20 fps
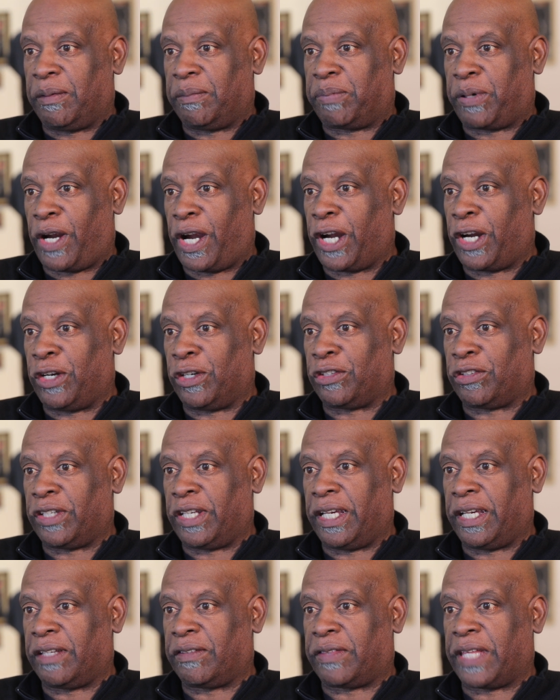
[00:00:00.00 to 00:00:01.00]
prior
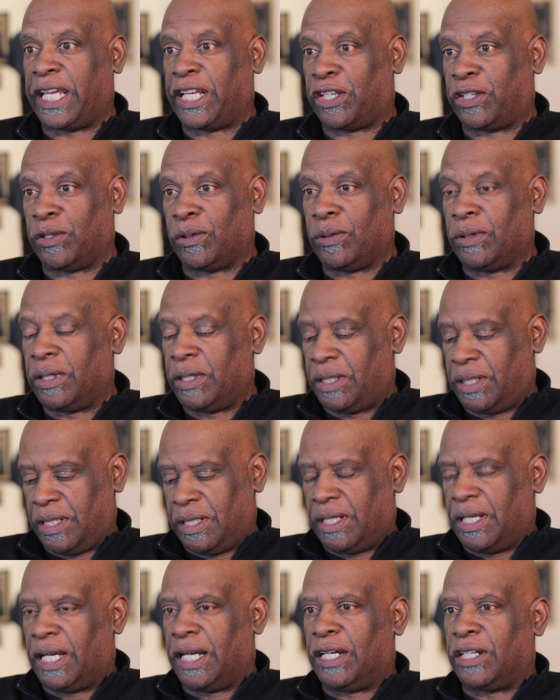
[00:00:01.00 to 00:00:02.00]
saying thank you.
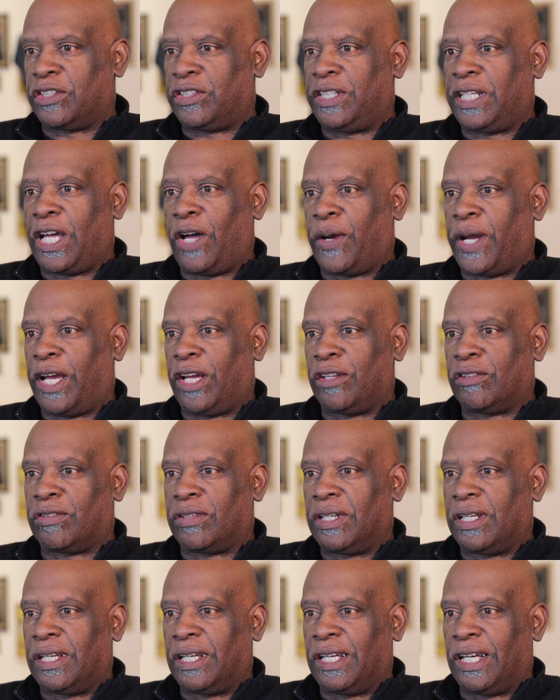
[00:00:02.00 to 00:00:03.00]
She now has
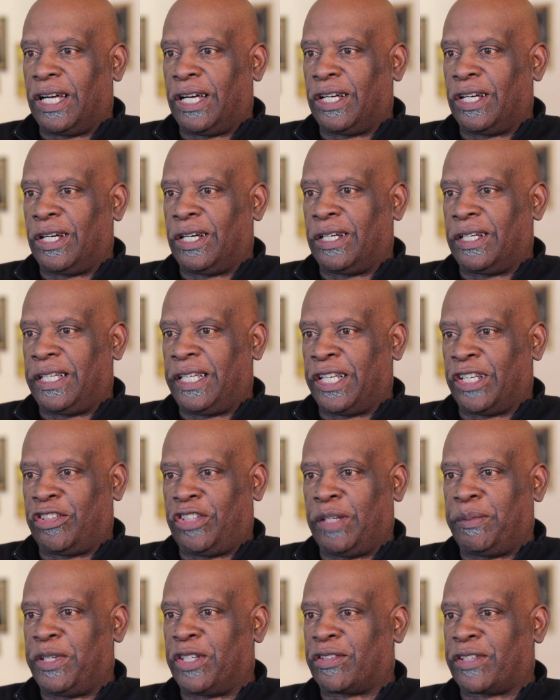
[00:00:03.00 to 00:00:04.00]
an
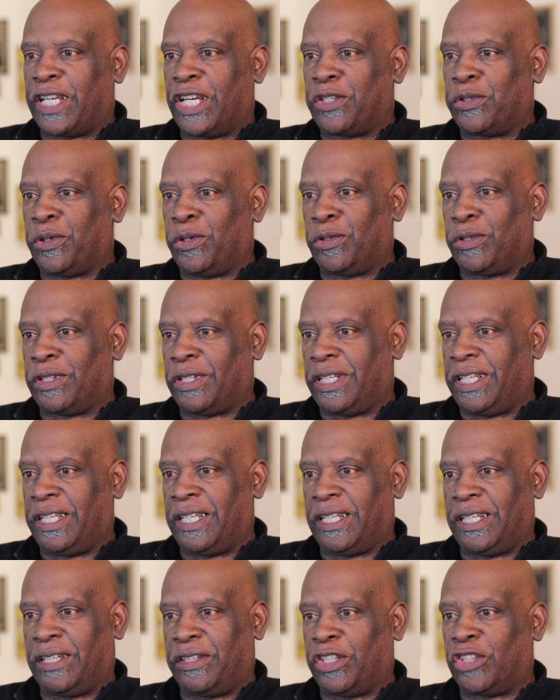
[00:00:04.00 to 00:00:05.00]
exhibit scheduled
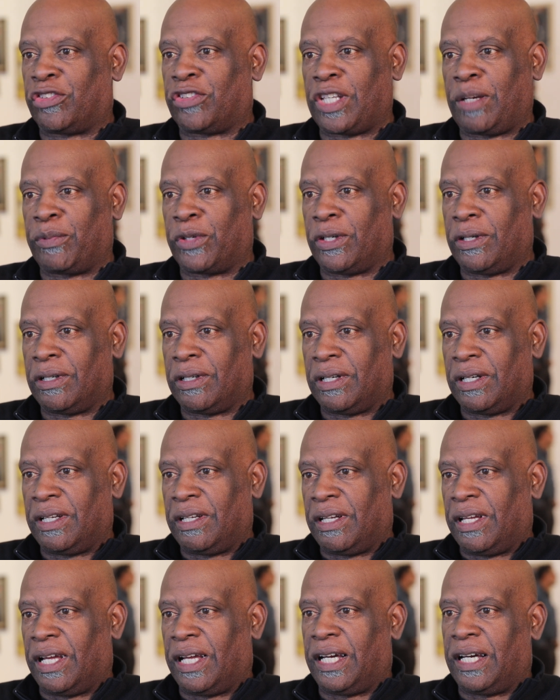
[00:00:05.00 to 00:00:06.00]
this summer,
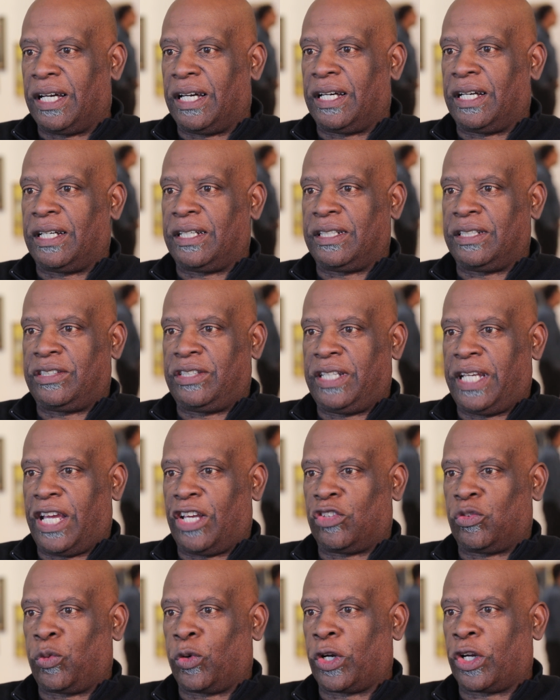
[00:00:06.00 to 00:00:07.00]
and she
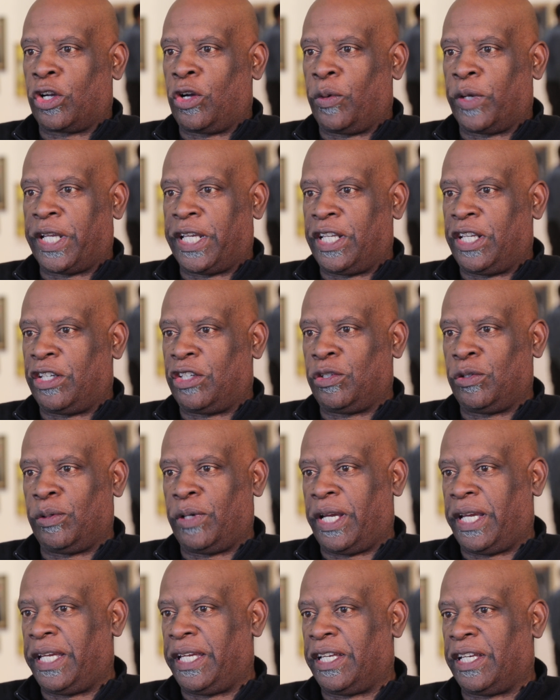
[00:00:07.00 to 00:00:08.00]
has work going into
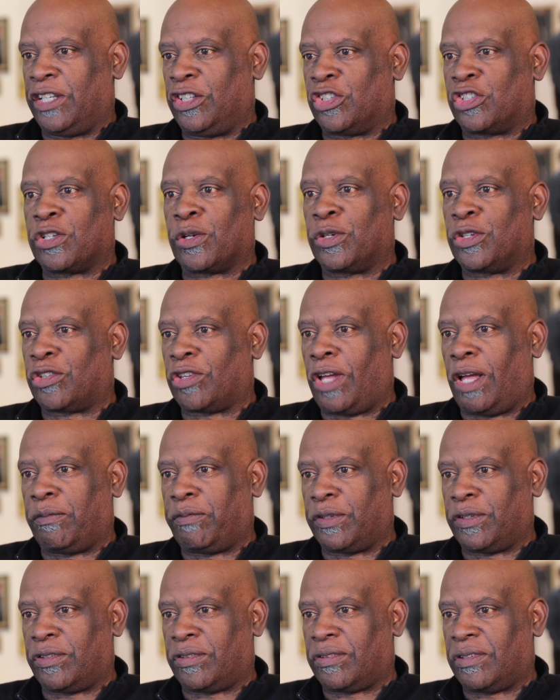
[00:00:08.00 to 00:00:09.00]
an insurance
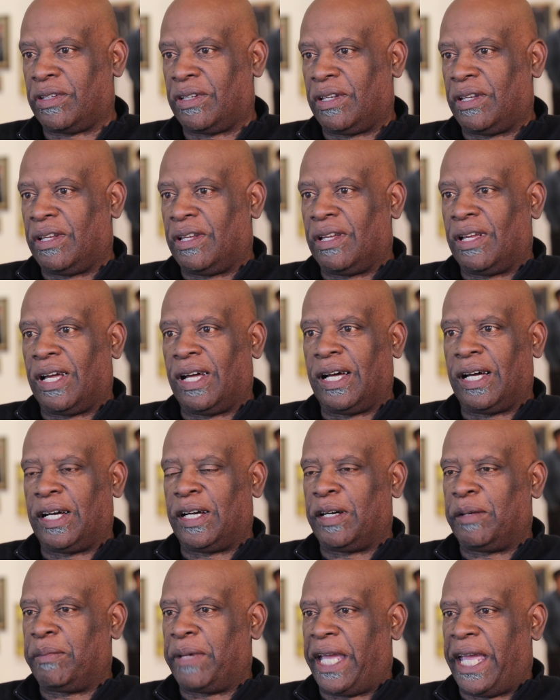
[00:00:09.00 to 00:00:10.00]
office
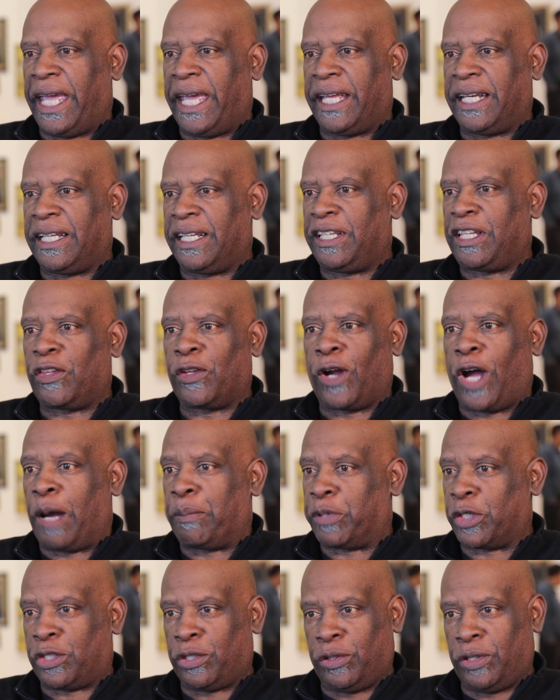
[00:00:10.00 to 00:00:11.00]
and another
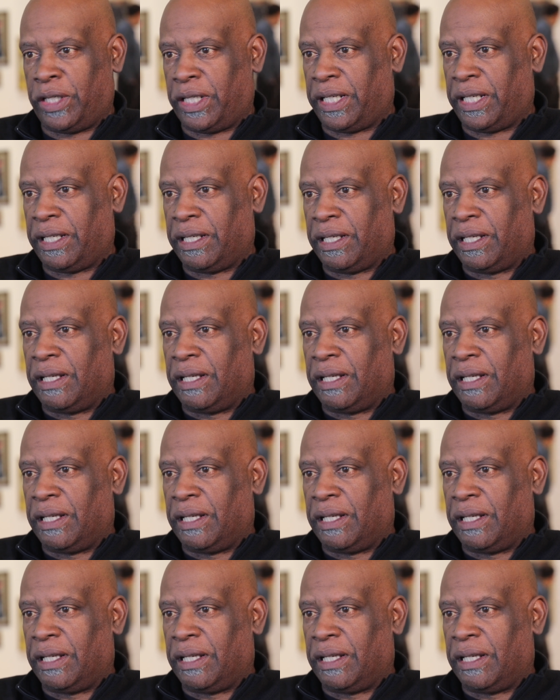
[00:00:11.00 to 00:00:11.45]
opportunity.